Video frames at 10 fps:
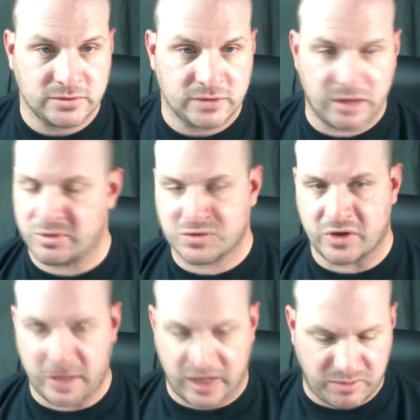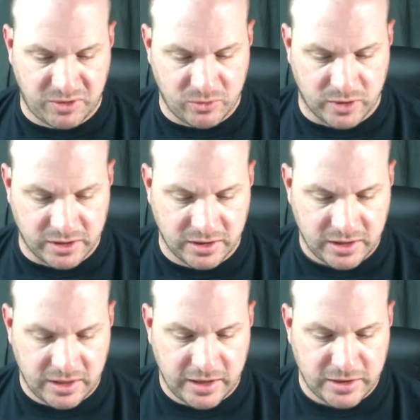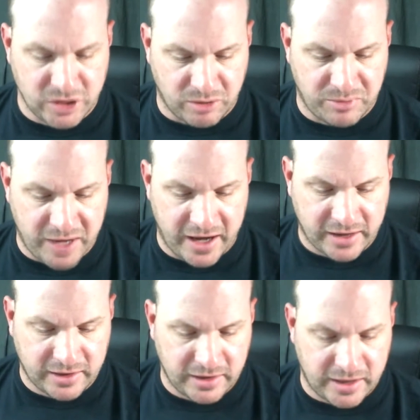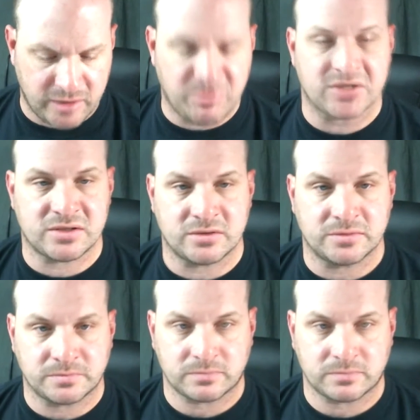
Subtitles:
AP 1, jump pack, and a pistol.